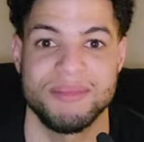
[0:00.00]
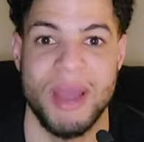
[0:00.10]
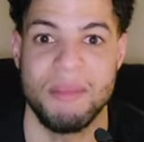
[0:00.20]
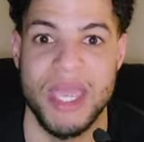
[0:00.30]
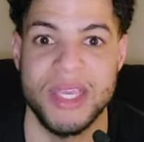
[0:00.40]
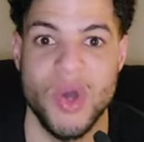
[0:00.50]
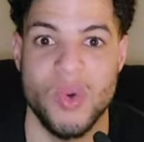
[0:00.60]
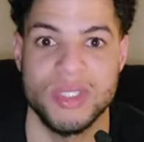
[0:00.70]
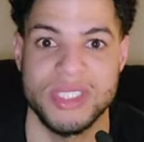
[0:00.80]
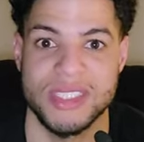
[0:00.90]
my main
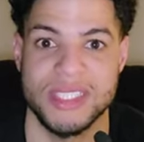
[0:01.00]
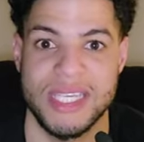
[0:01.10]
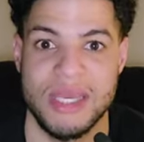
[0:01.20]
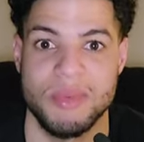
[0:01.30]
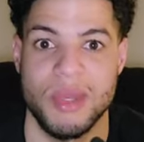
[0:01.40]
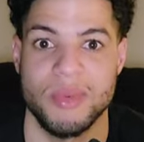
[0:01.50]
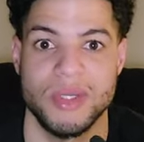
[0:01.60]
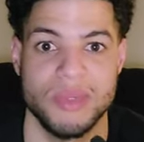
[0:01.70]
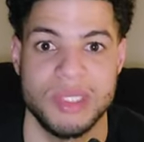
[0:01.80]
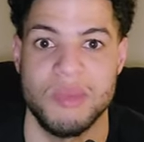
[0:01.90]
goal was just to get people
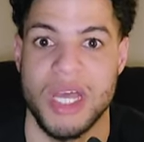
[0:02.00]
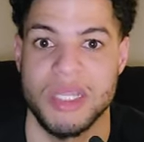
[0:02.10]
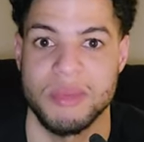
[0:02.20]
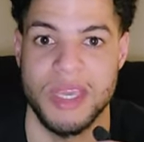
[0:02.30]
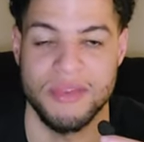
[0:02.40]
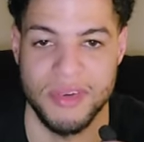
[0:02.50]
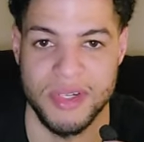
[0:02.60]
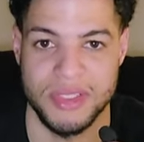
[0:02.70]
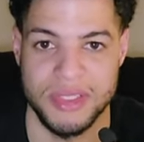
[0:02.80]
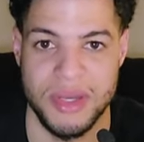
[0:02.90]
to respond to me at
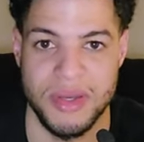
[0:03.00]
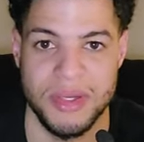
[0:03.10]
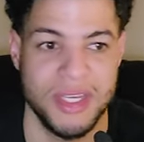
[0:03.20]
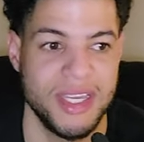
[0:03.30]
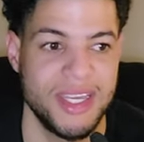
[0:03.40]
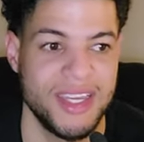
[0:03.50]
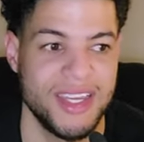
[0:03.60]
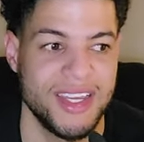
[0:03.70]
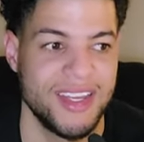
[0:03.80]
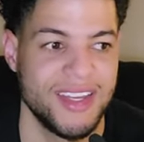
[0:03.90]
first. So,
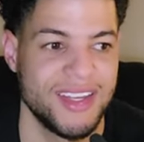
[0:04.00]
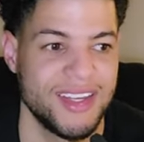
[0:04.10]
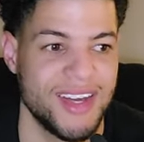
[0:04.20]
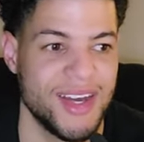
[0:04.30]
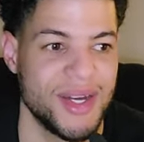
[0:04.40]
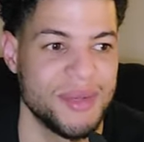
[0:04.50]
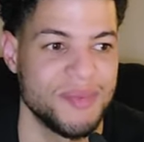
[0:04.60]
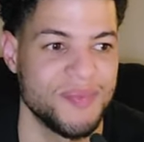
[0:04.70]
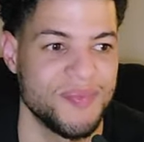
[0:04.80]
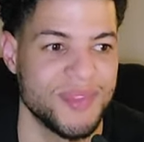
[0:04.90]

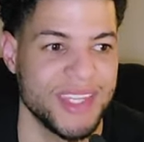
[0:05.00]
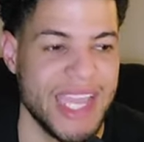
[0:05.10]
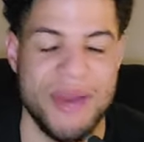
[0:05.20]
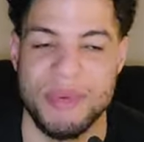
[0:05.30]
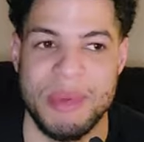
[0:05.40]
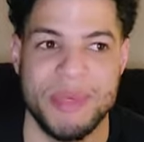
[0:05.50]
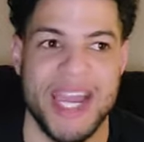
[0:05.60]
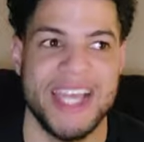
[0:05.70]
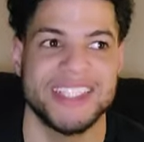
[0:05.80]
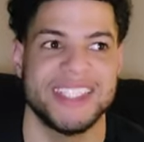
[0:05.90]
um, I remember
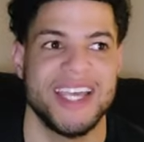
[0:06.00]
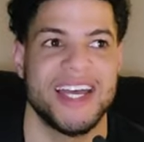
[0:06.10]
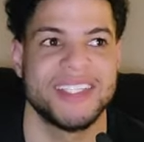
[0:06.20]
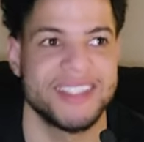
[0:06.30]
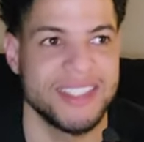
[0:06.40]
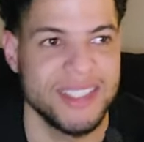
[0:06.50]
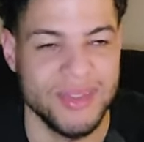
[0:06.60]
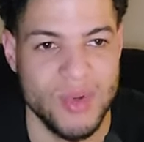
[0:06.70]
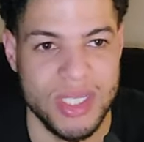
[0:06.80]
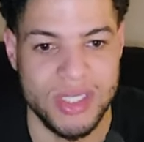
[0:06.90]
I actually got
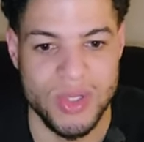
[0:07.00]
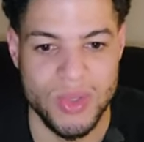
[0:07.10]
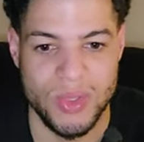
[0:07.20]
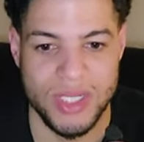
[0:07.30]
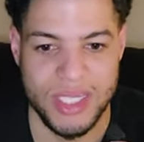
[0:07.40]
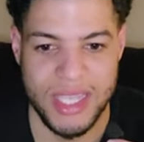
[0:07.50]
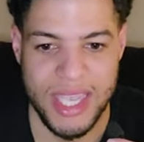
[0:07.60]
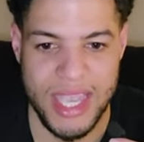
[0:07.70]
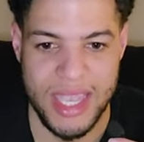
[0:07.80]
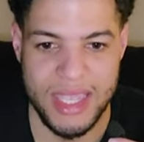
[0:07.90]
one dude
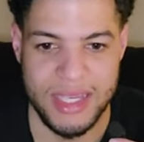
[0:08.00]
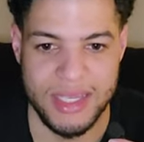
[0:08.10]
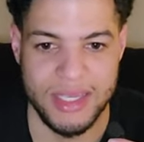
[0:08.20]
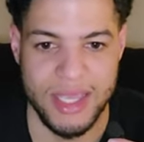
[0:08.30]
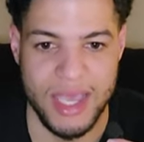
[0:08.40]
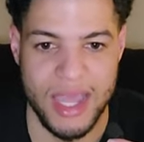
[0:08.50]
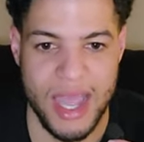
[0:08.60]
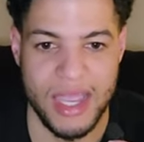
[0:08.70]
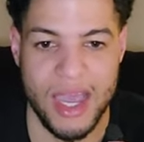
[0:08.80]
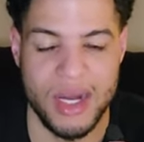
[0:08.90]
and
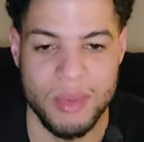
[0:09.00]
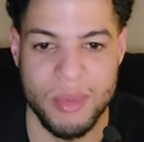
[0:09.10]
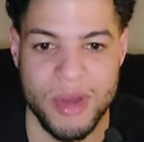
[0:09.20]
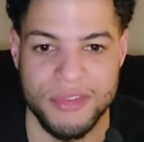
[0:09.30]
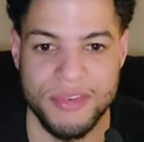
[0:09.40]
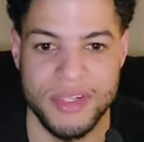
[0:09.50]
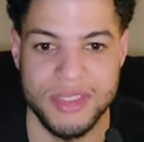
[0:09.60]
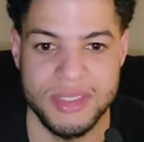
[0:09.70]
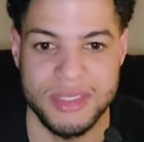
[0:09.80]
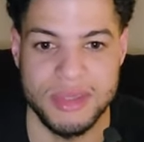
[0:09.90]
I got him on my
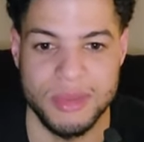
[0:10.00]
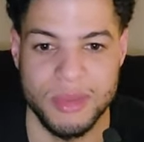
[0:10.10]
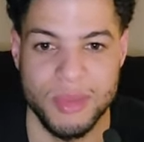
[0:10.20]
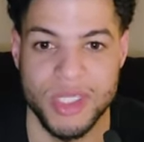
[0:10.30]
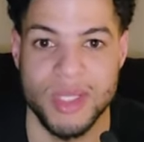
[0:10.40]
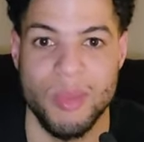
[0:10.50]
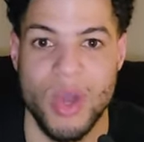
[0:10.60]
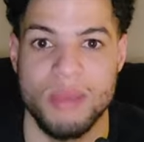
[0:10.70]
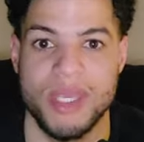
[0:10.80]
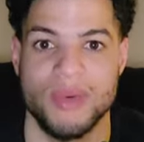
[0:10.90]
first booked
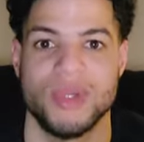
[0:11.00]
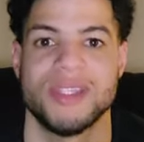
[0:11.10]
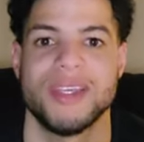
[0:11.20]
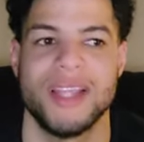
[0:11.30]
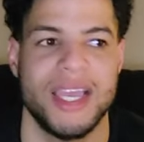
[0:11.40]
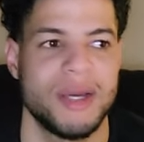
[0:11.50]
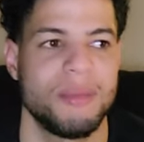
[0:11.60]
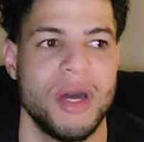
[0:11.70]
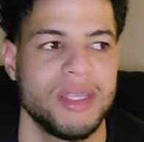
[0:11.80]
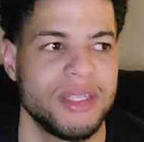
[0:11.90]
appointment within like a
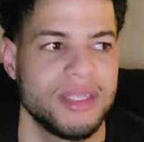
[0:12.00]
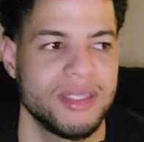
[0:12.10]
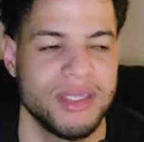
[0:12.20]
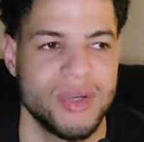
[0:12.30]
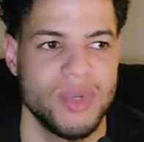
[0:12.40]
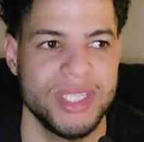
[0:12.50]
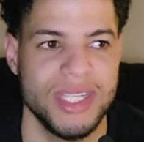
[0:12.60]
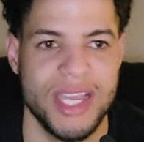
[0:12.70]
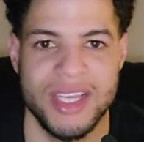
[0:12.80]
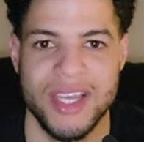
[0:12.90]
month or
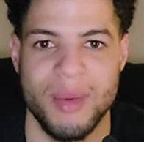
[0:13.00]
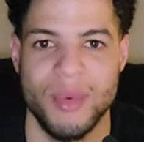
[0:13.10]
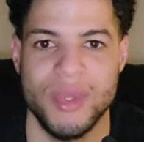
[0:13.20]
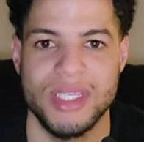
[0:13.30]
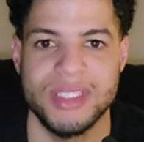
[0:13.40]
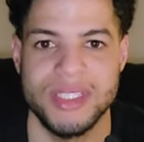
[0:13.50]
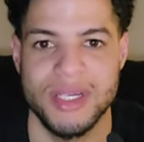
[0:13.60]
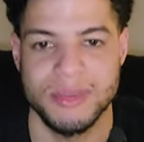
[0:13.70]
within like a couple weeks.